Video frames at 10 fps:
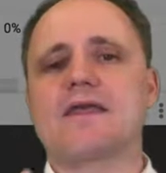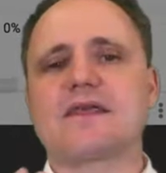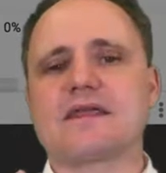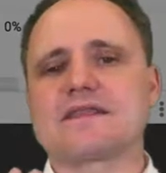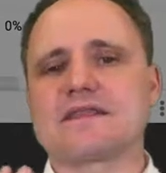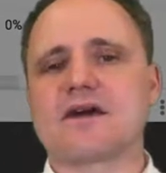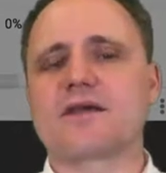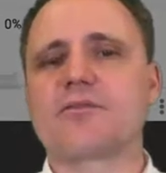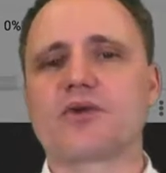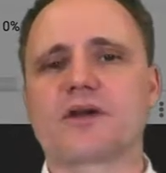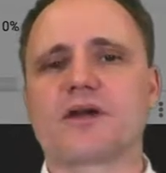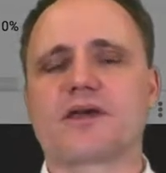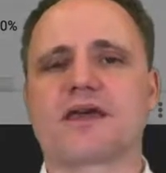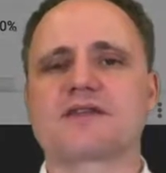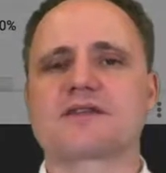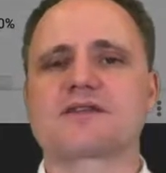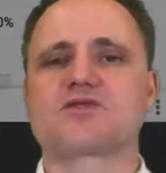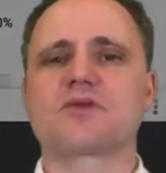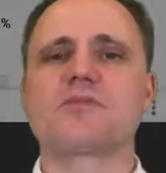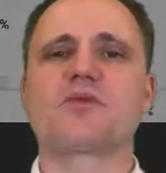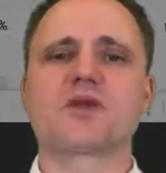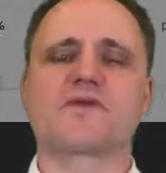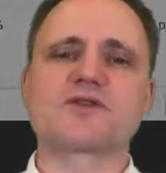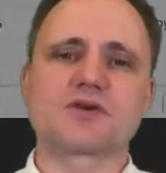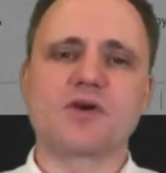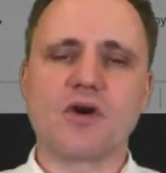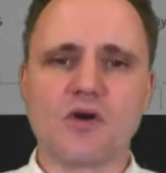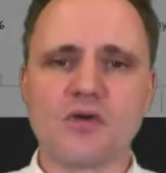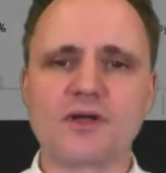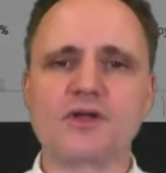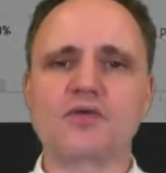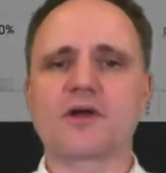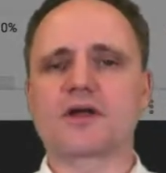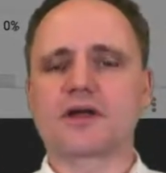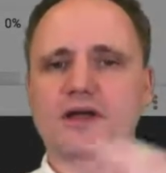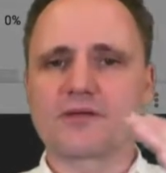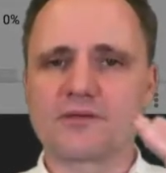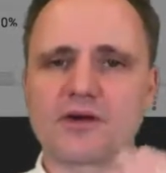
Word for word: It's not important in our case, because it's really important if it's your own and you want to kind of, you